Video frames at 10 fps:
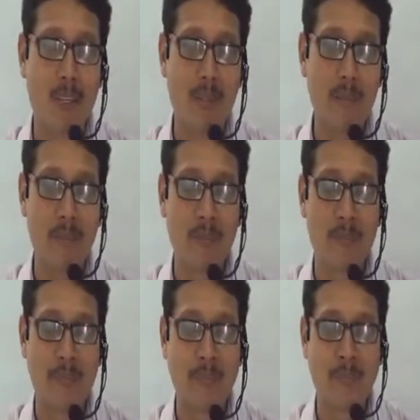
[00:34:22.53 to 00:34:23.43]
Okay.
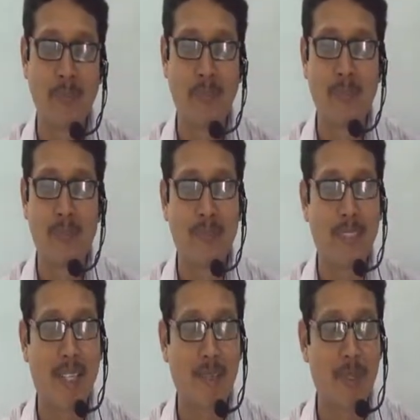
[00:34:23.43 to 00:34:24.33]

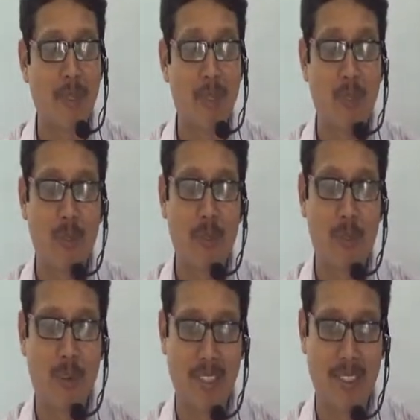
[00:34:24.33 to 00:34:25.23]
And we will go
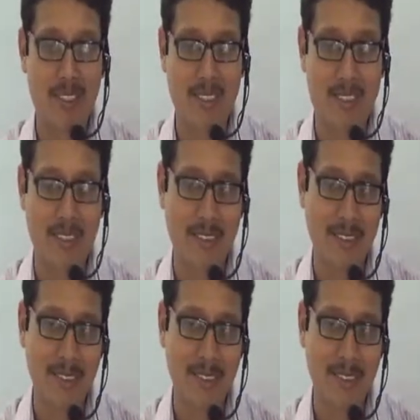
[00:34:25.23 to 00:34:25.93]
for vectors.